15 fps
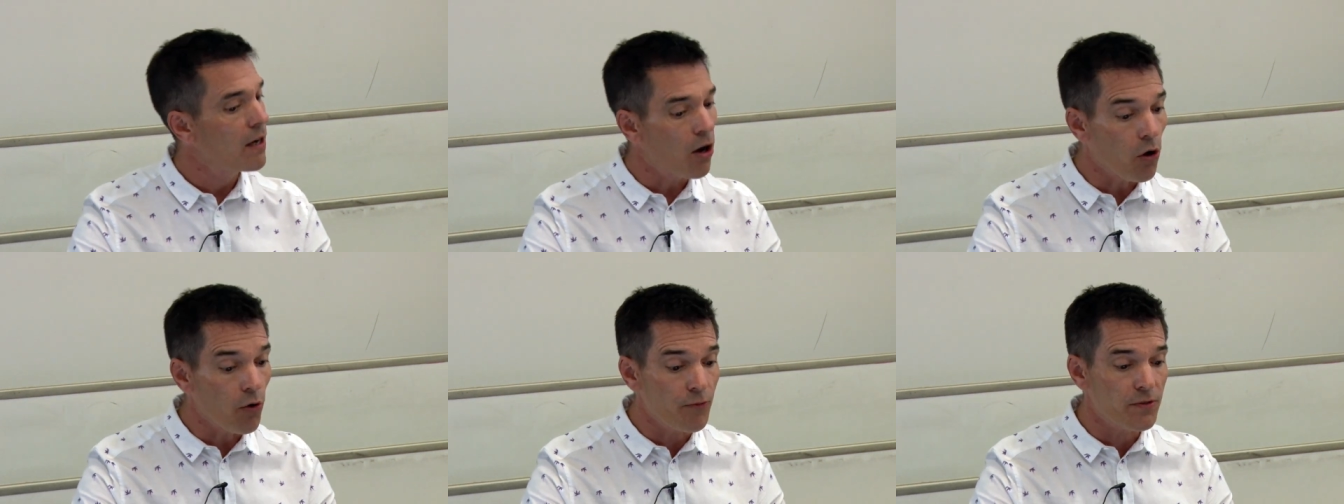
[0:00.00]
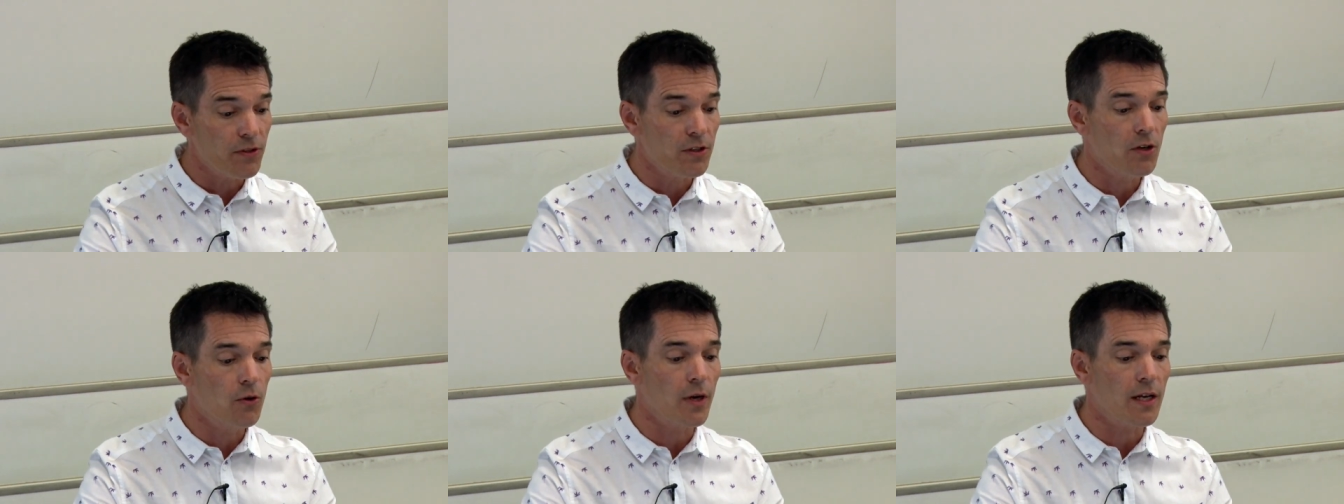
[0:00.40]

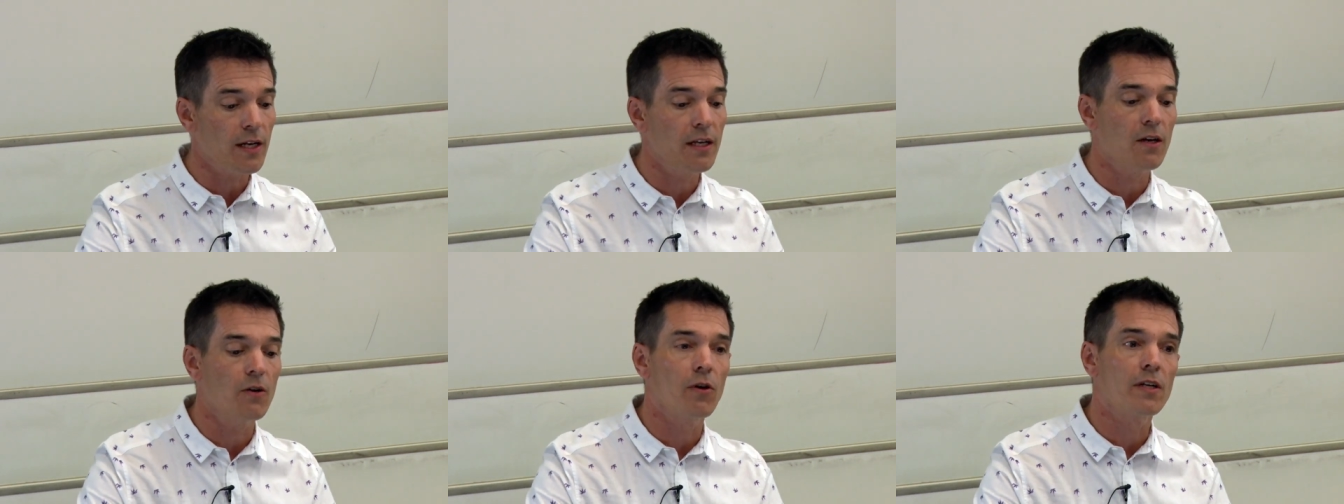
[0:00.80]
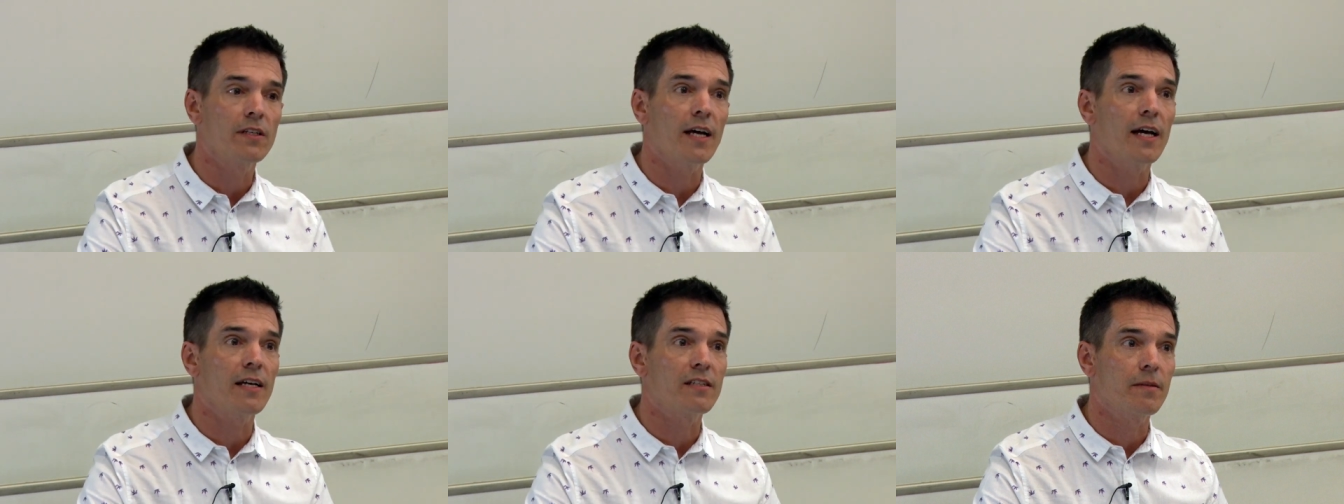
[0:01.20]
often quickly go on
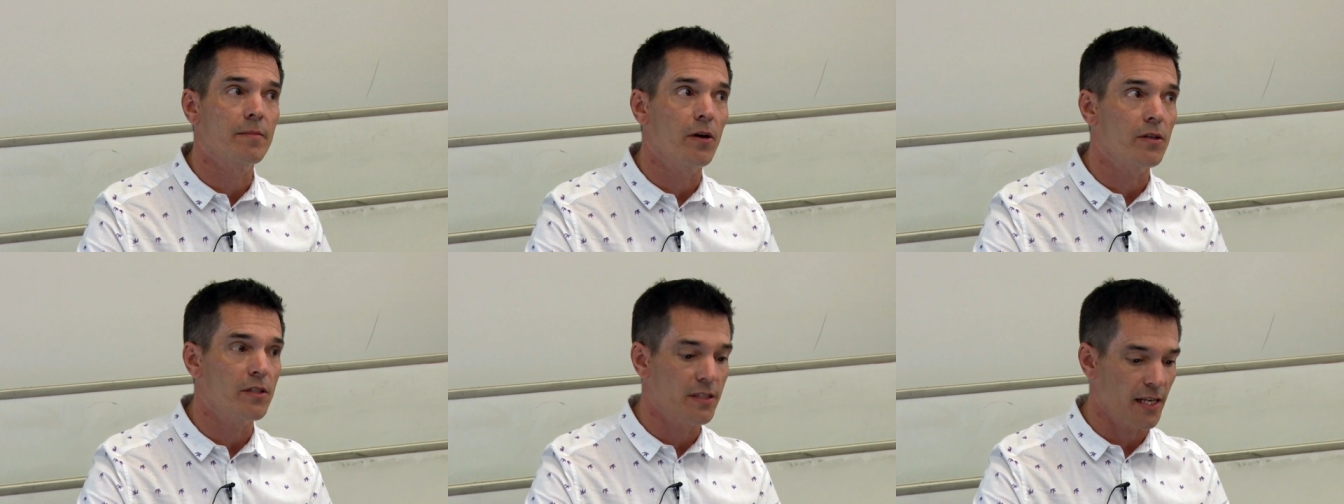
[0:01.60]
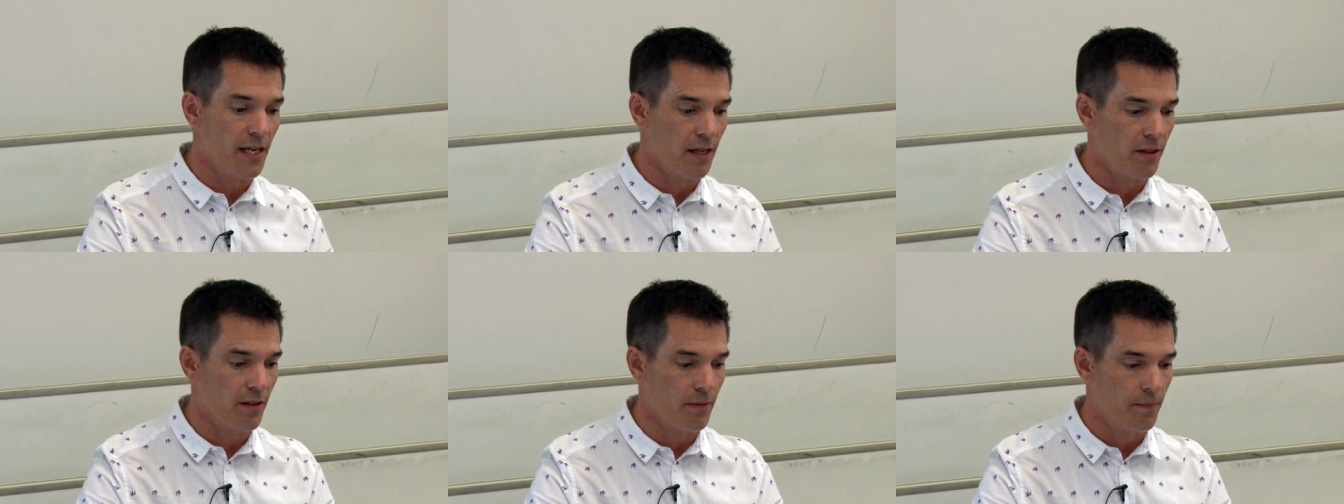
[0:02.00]
to ask about his
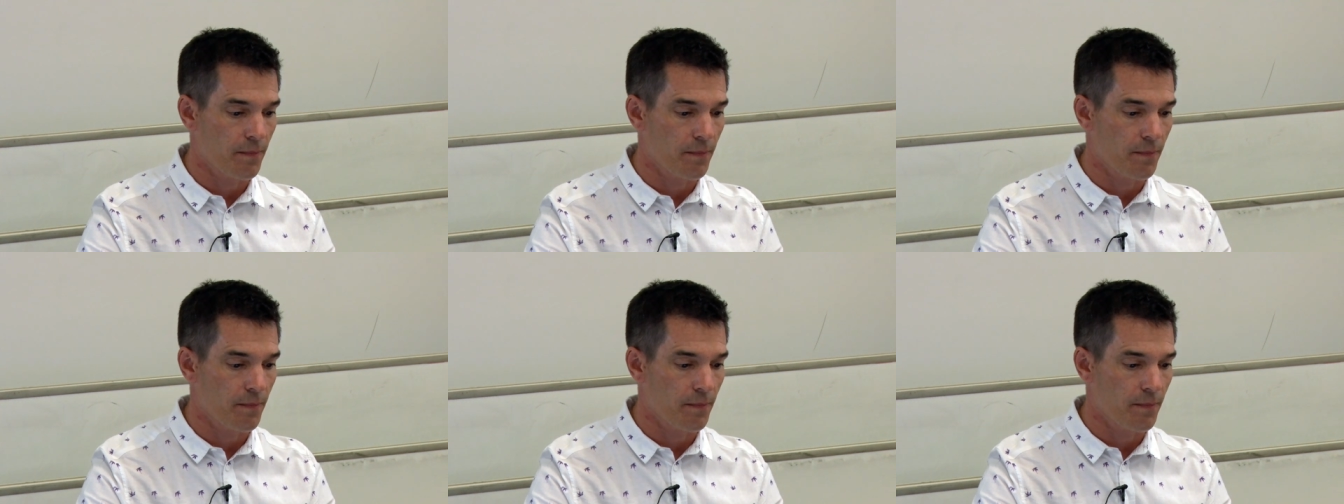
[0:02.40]
death.